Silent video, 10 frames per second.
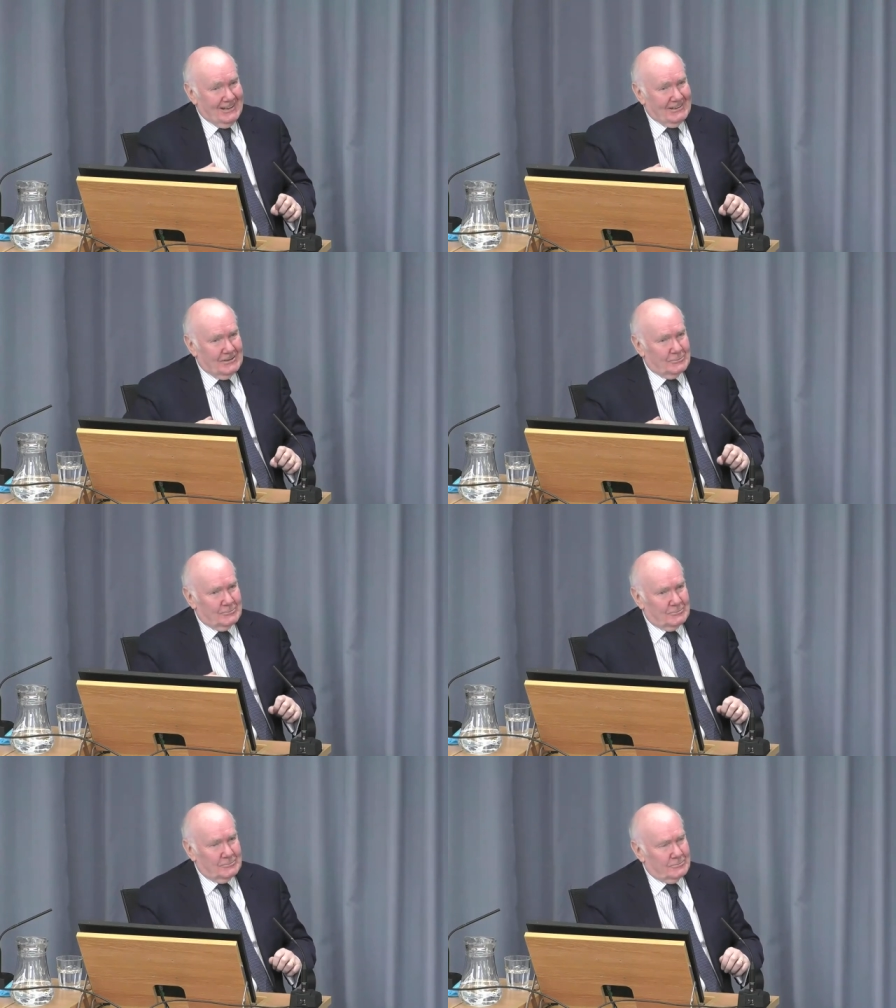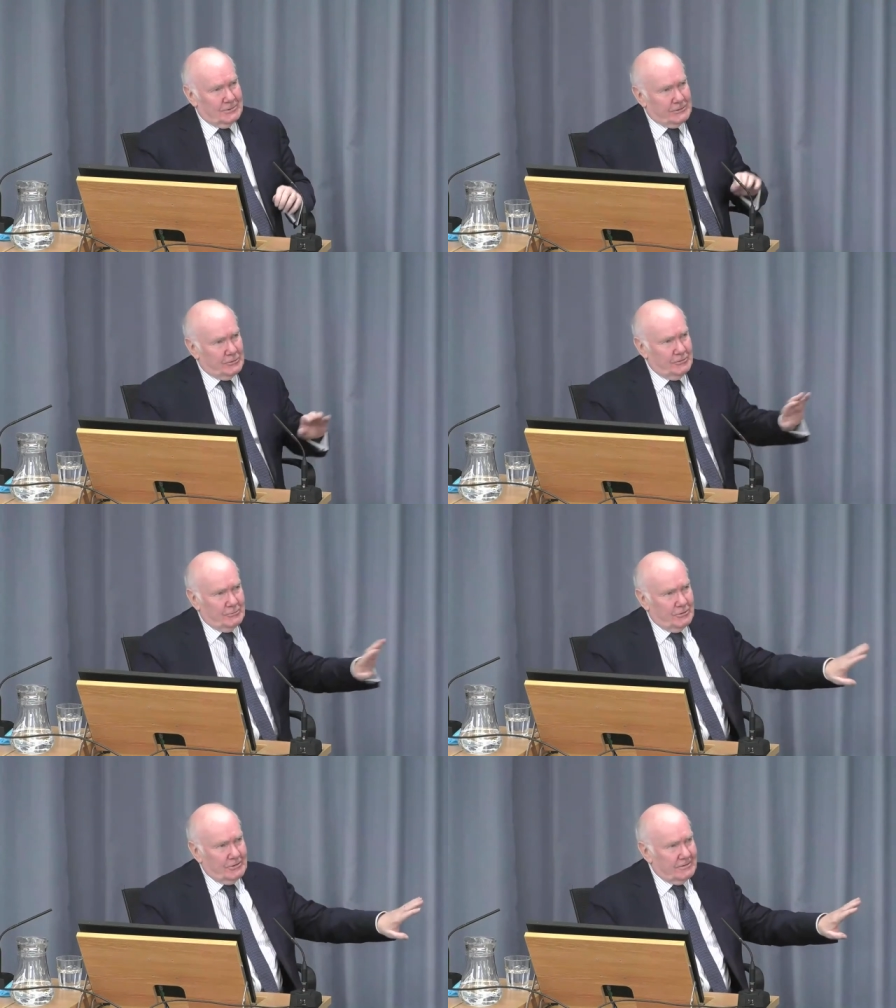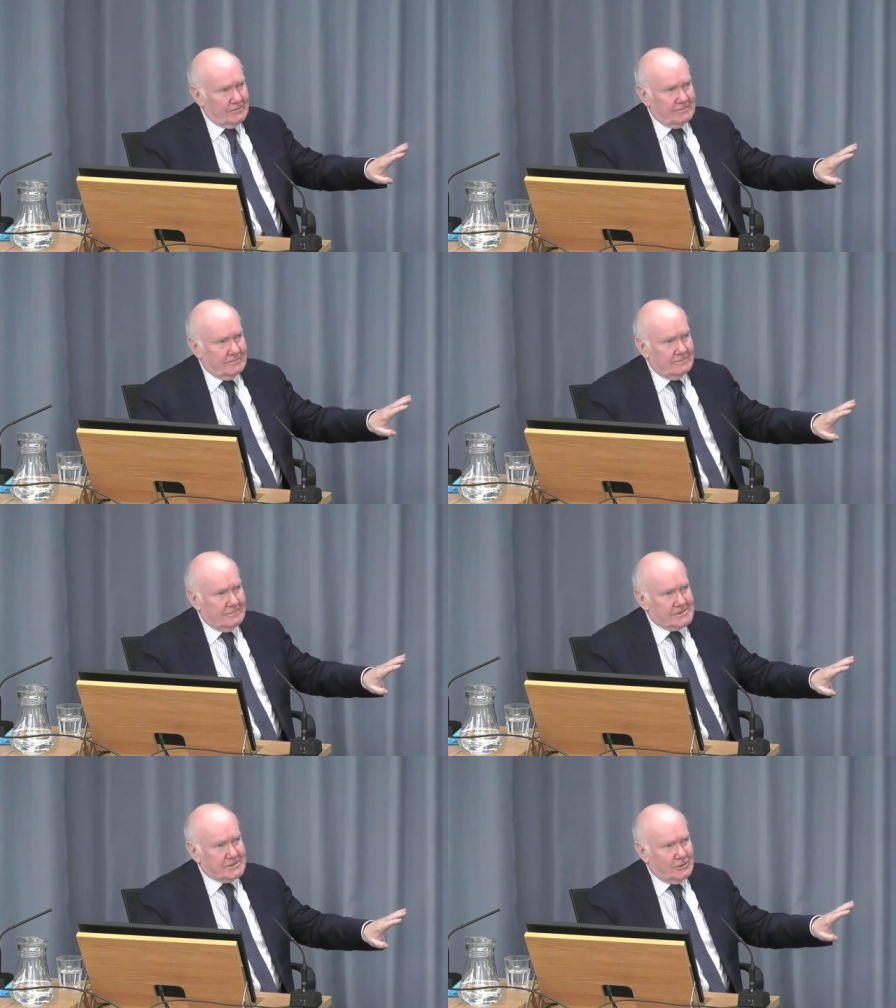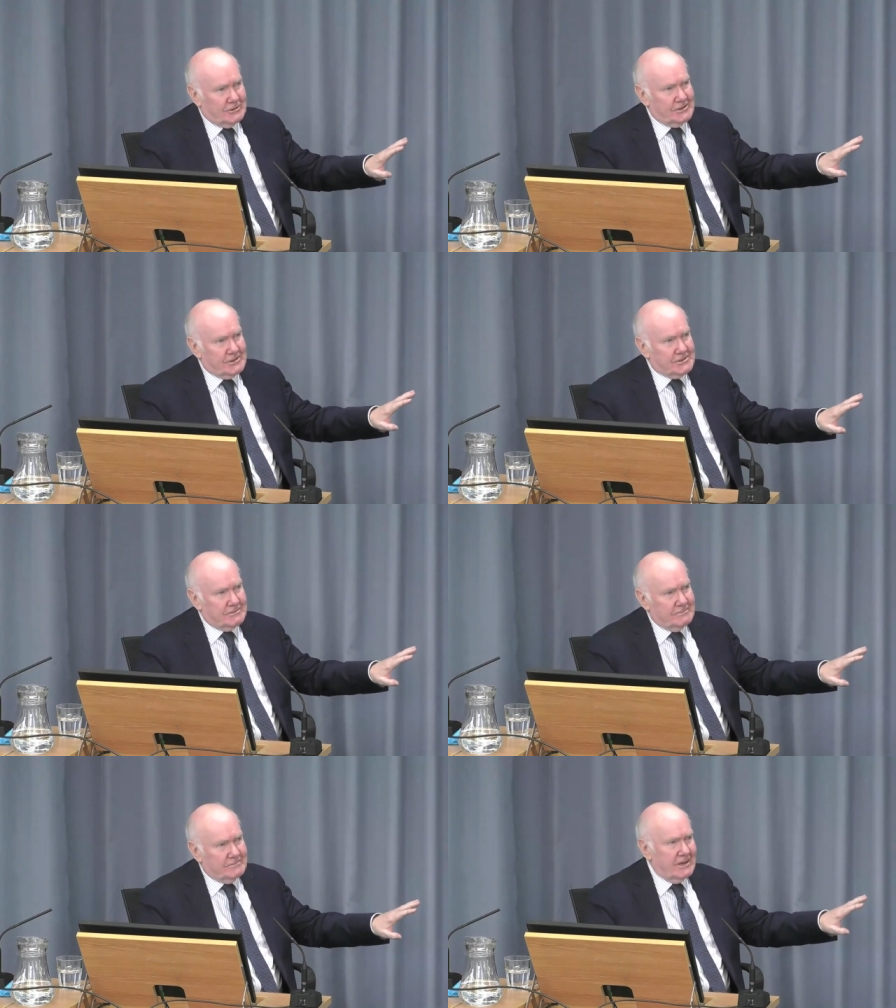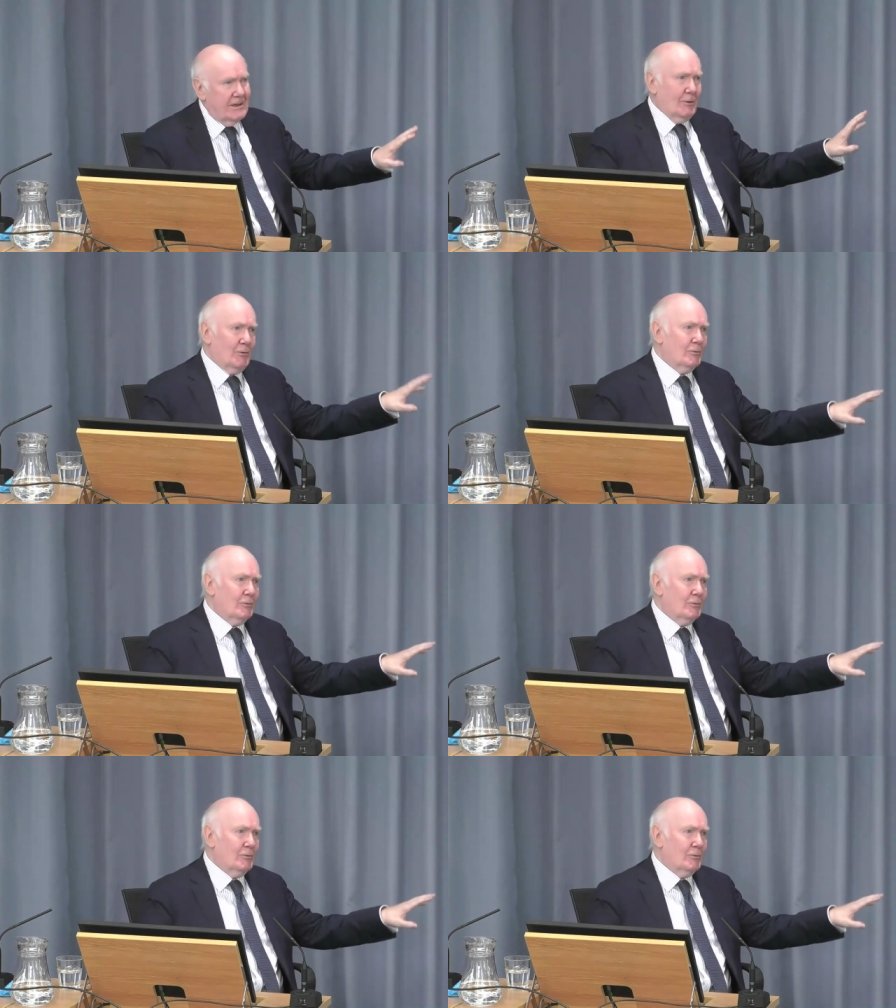that we don't want the Scottish tail